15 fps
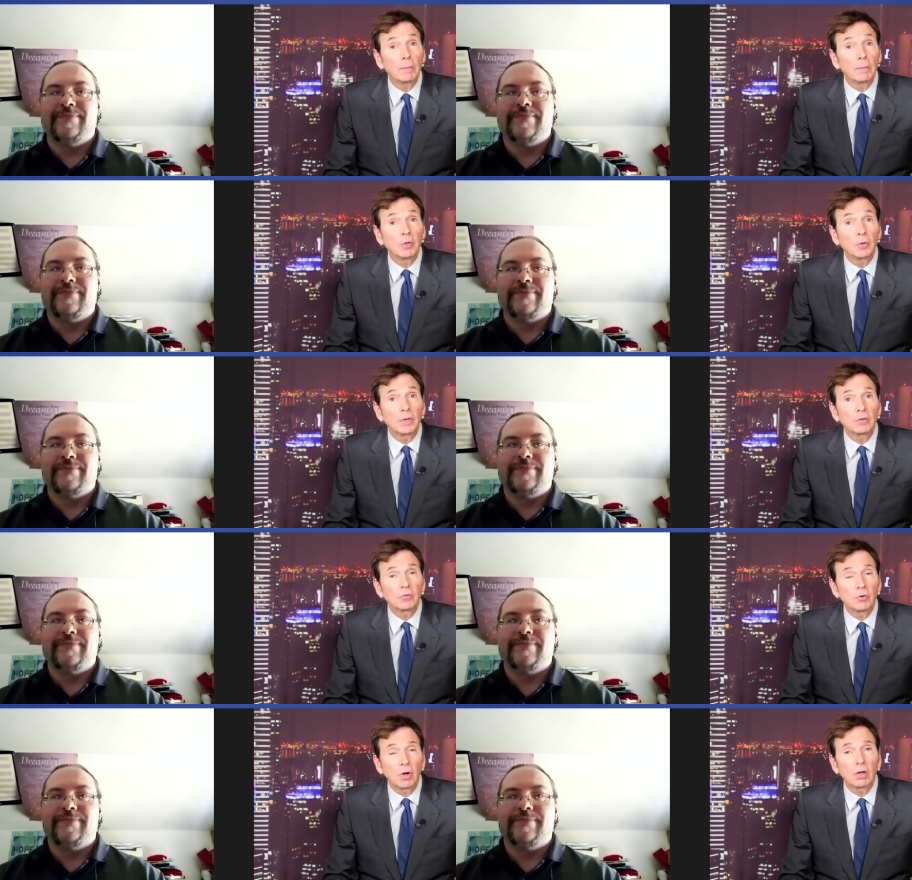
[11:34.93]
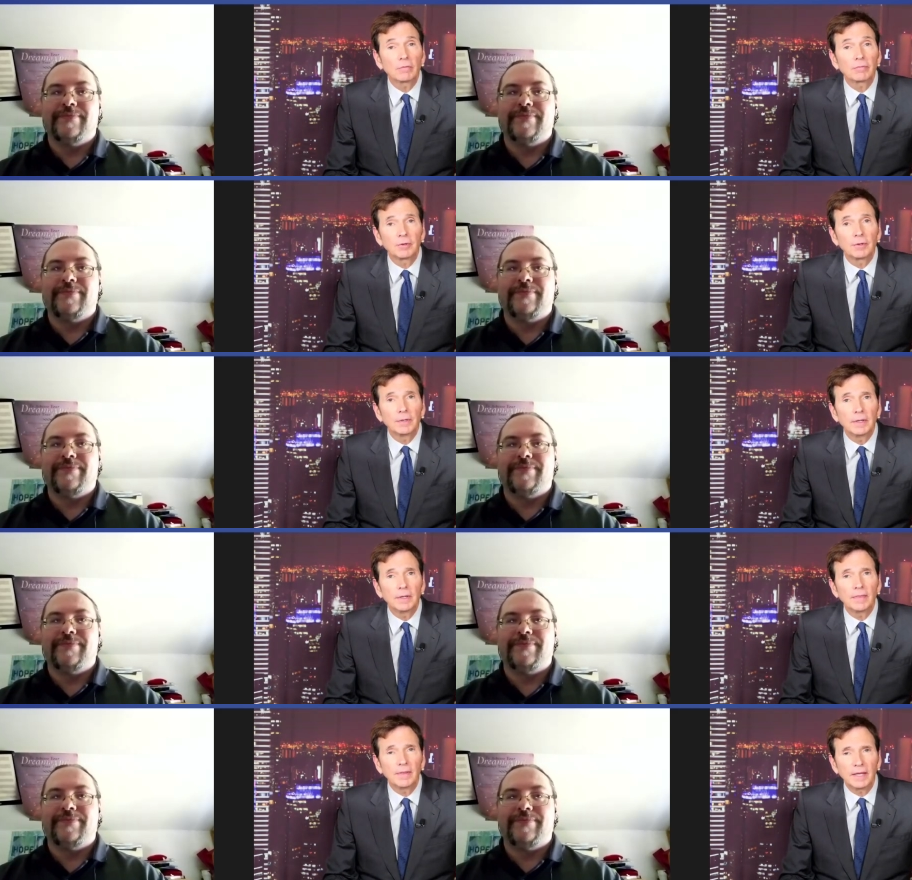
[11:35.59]
Speaker 1: I'm Logan Crawford,
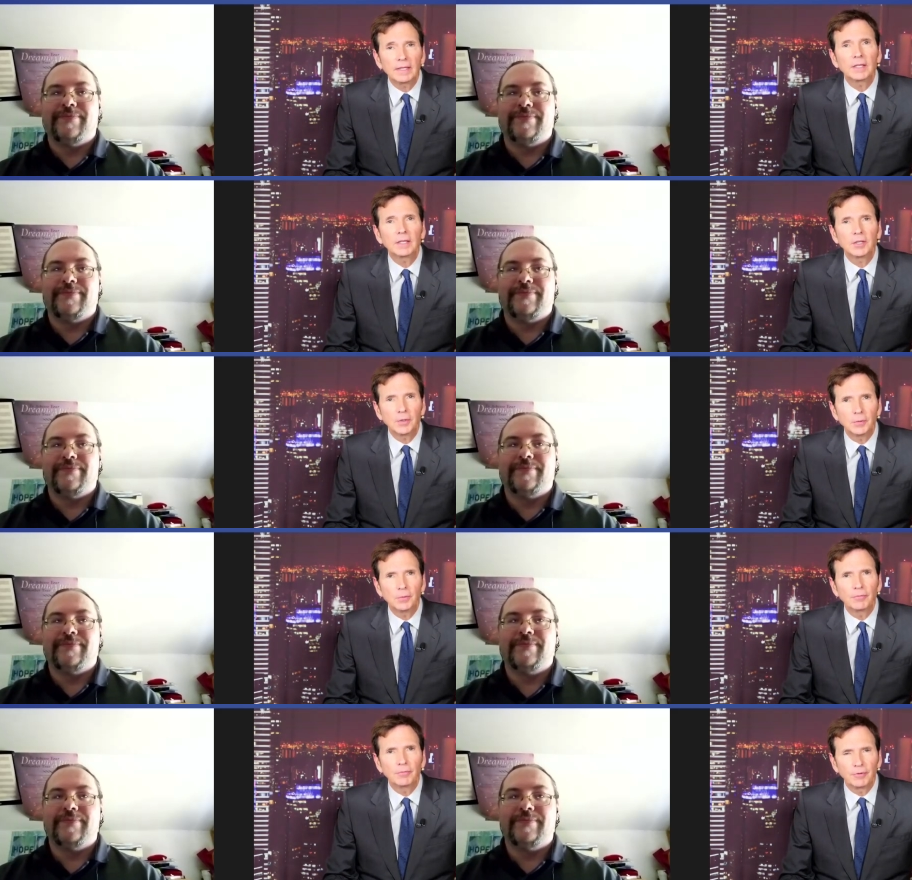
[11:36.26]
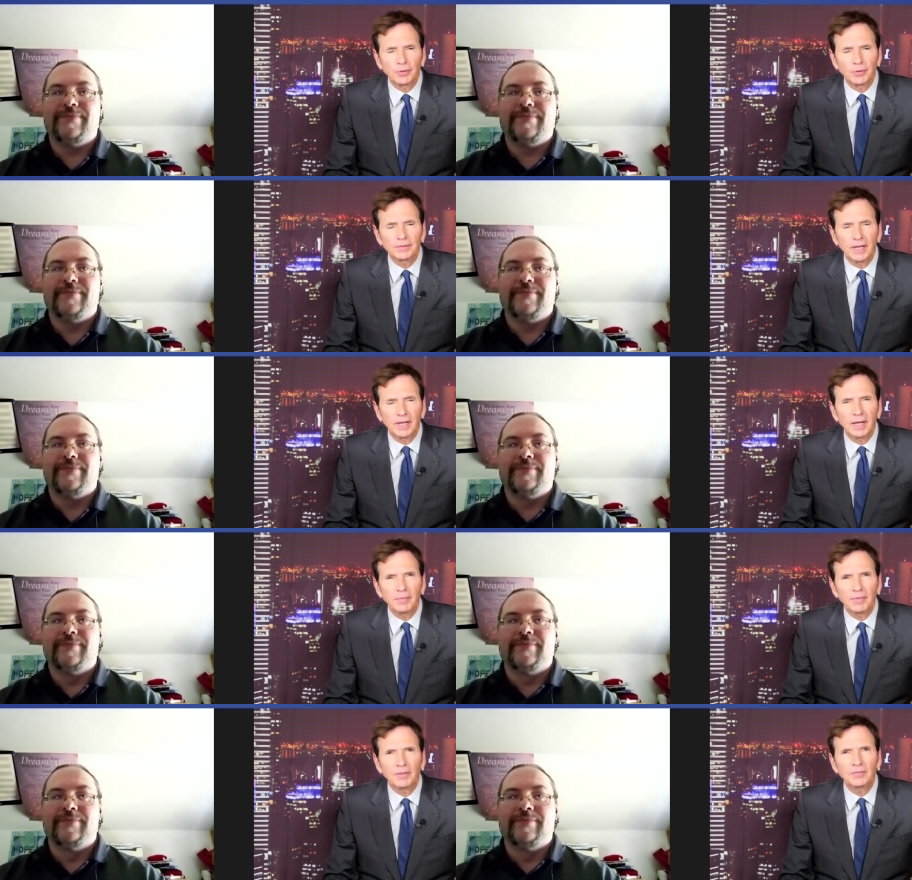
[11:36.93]
thanking you for your
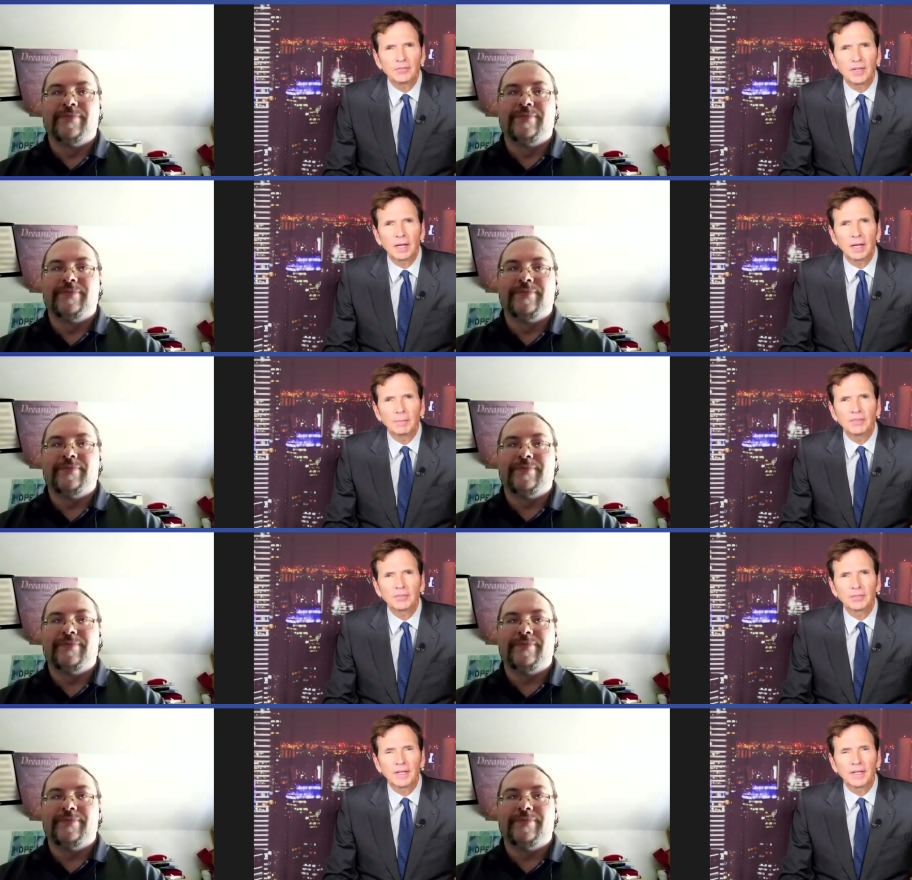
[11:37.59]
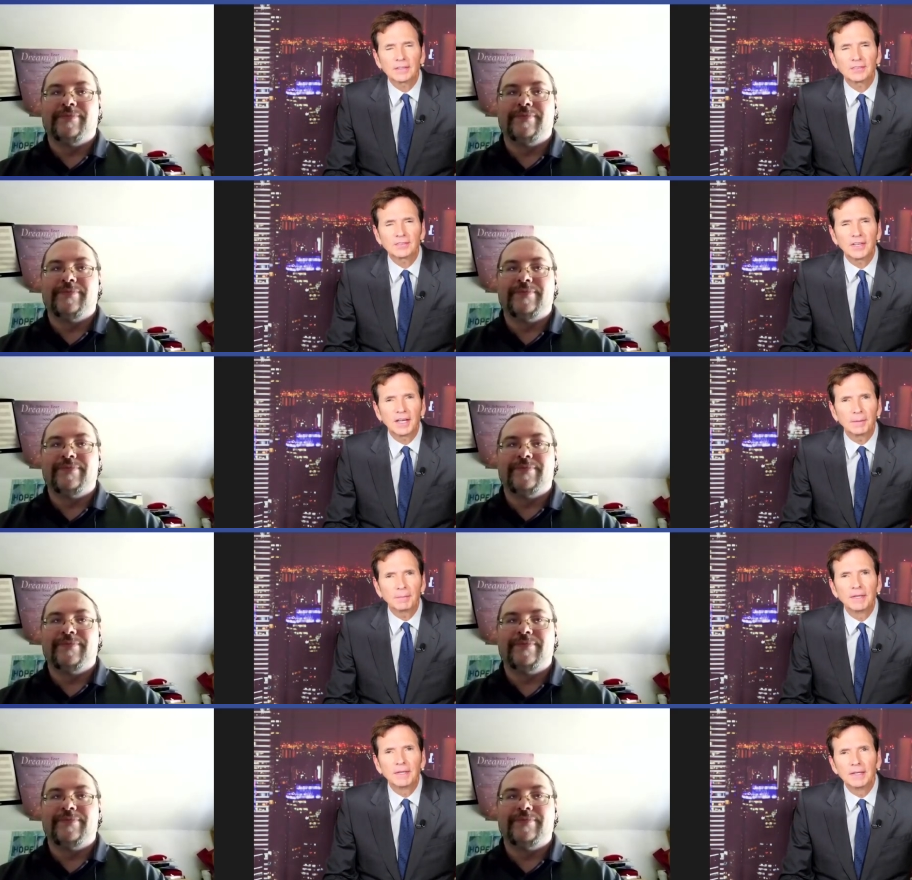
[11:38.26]
time this time until next
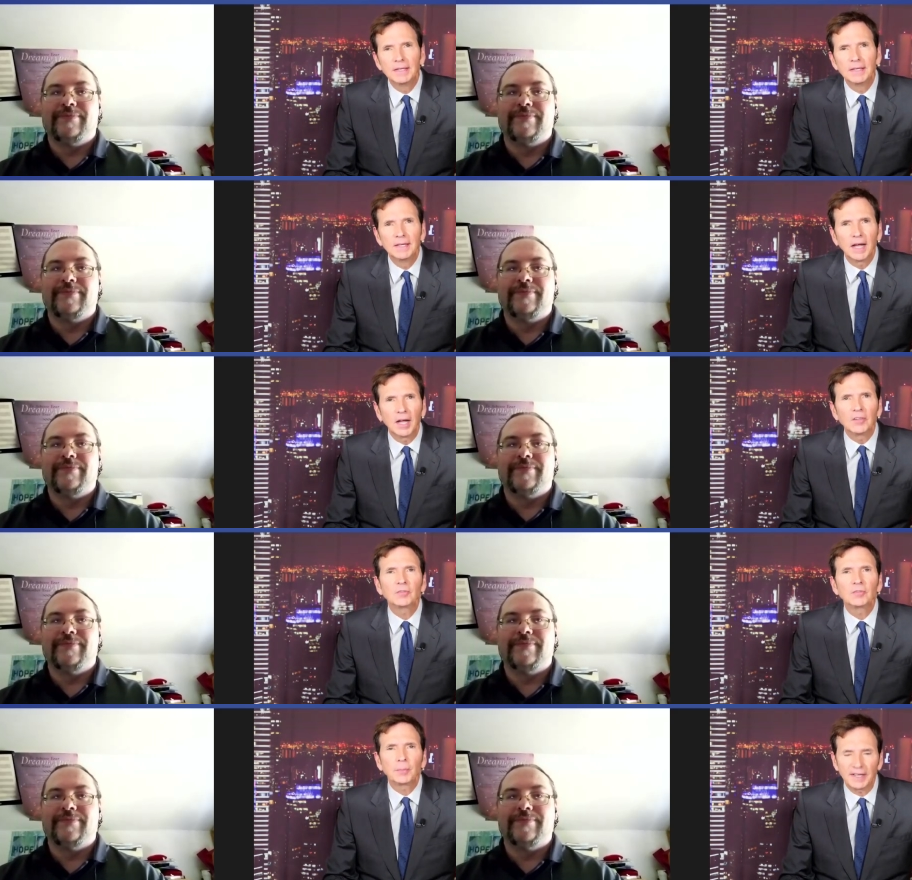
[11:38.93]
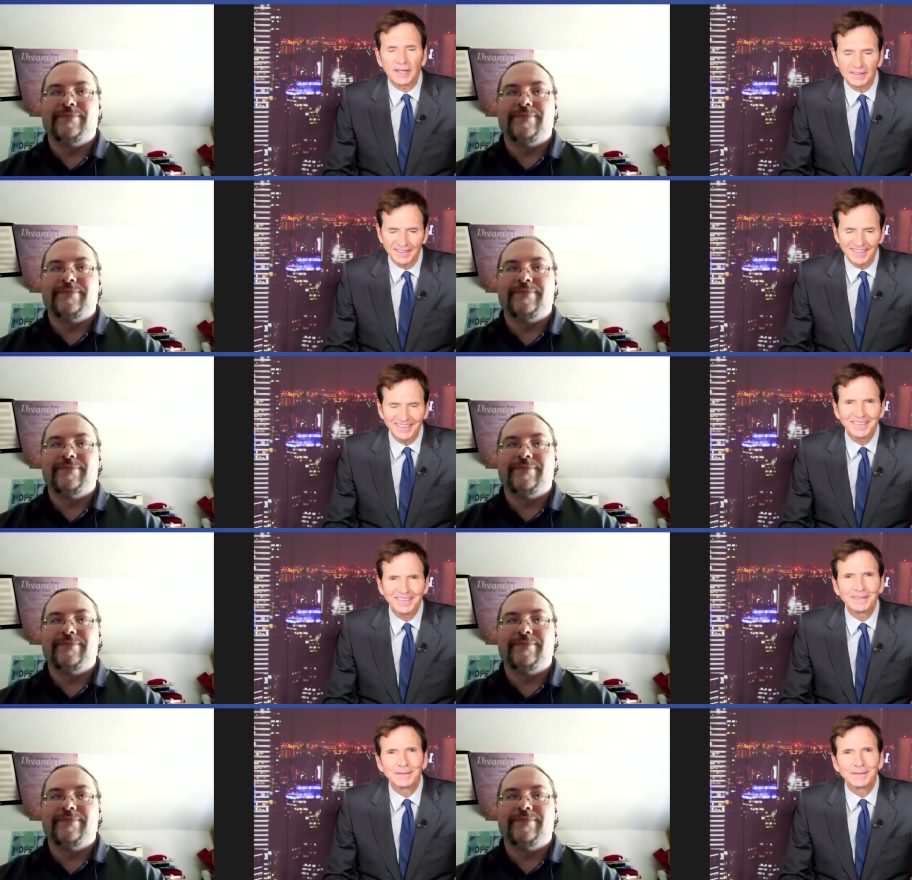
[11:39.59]
time on Spotlight.